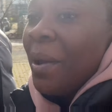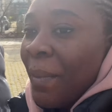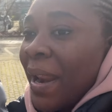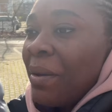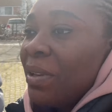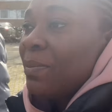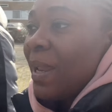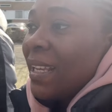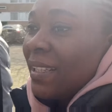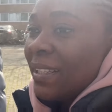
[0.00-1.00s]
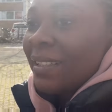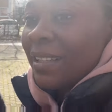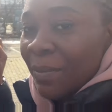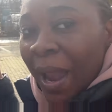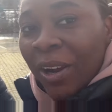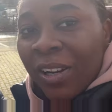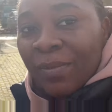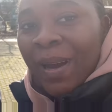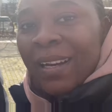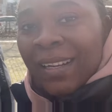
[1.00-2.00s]
My name is Blessing. This is my
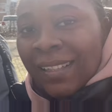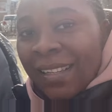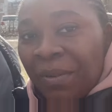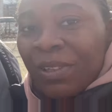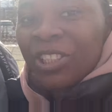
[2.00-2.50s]
husband. His name is